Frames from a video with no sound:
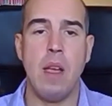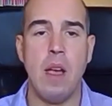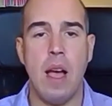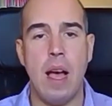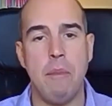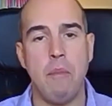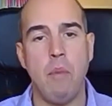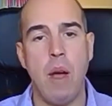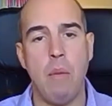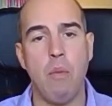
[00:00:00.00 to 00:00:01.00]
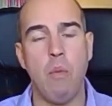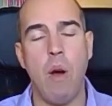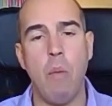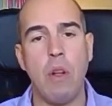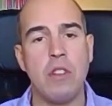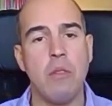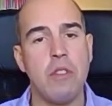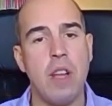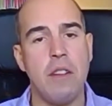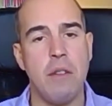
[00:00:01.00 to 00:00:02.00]
What schools
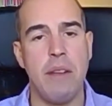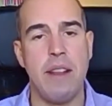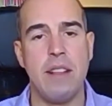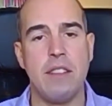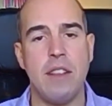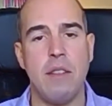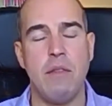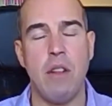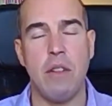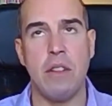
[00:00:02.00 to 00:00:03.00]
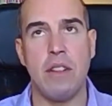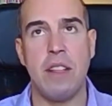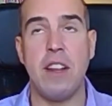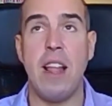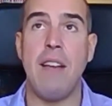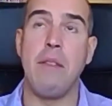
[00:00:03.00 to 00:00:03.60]
are doing is not necessarily having